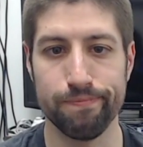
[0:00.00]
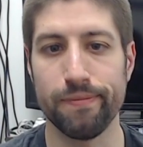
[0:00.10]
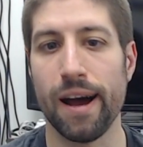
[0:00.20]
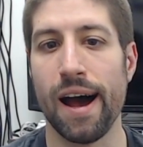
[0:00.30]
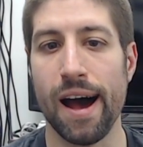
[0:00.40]

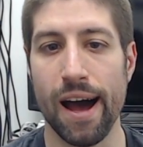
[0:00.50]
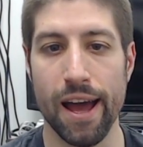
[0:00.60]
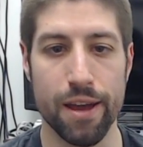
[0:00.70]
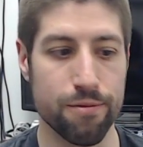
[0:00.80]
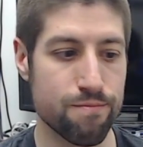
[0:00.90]

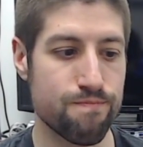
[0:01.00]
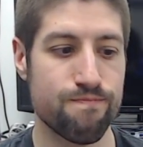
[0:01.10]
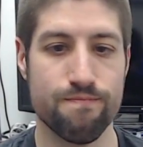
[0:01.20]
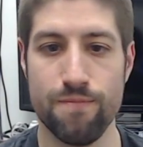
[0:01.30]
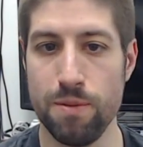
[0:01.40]
high
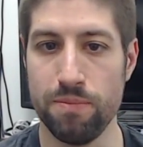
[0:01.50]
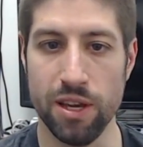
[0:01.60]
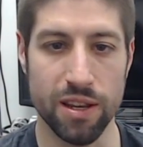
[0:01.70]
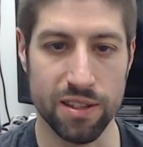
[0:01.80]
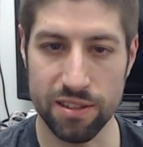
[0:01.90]

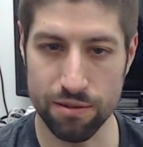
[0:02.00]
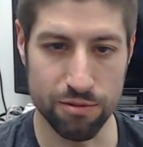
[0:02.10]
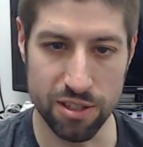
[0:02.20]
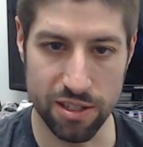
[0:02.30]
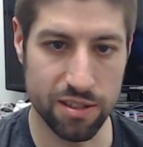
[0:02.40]
impedance,
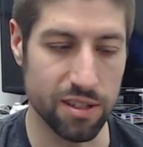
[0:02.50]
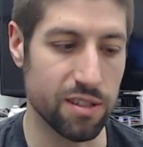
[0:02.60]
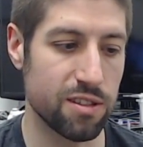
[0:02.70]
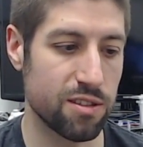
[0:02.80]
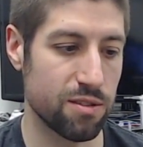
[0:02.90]

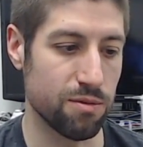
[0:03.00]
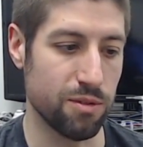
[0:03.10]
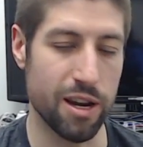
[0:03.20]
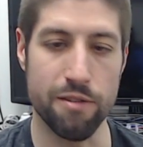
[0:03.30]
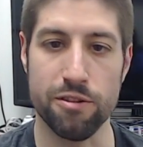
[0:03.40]
resistance,
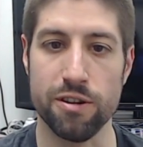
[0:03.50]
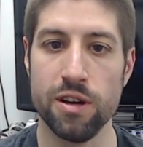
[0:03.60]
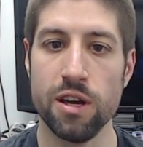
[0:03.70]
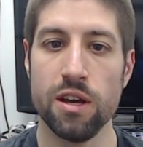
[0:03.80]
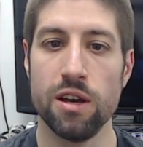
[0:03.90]

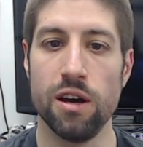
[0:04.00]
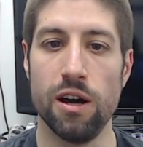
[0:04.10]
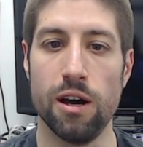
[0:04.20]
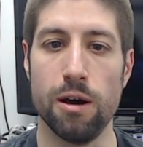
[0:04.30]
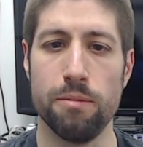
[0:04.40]
whatever,
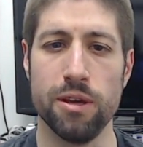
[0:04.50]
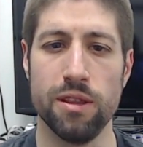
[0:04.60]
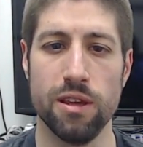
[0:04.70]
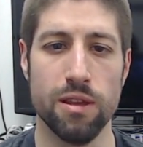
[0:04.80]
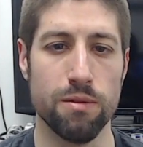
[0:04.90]

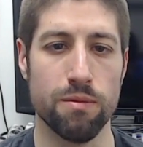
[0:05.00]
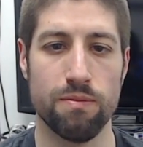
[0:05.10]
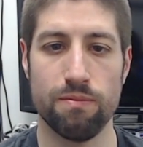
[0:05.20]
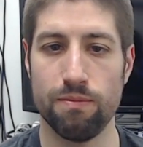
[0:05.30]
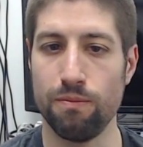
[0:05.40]
and
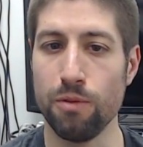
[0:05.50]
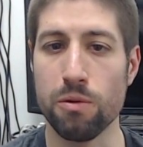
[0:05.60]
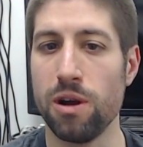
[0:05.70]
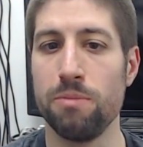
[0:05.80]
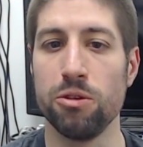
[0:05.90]
we
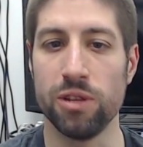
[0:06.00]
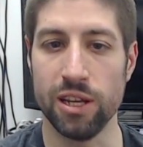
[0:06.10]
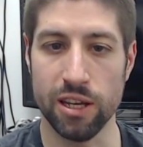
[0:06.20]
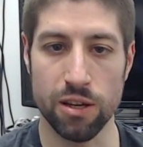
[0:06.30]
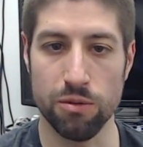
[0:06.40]
were
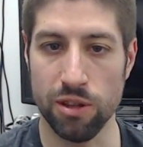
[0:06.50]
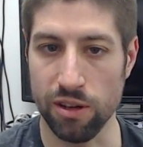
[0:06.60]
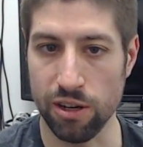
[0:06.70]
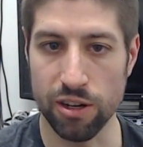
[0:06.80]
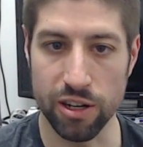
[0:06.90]
emulating it with
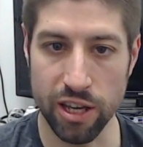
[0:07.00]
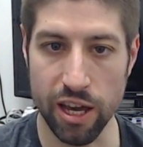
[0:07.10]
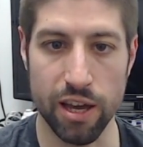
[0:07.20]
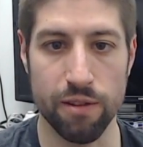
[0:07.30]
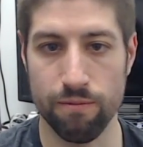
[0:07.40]

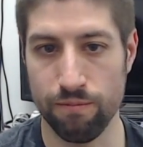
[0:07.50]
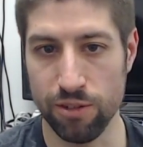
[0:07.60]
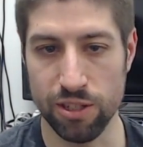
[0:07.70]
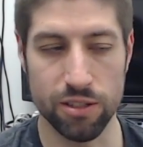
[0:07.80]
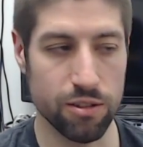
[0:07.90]
100K
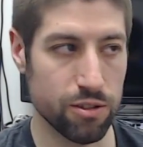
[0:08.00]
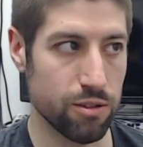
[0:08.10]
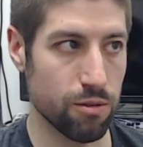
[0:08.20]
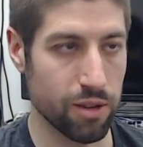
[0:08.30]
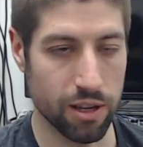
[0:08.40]
resistors,
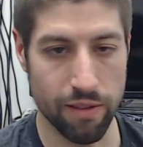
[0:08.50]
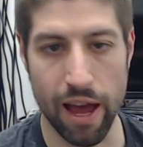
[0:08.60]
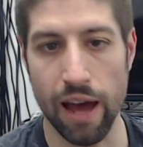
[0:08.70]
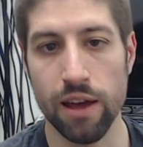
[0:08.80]
so think of that.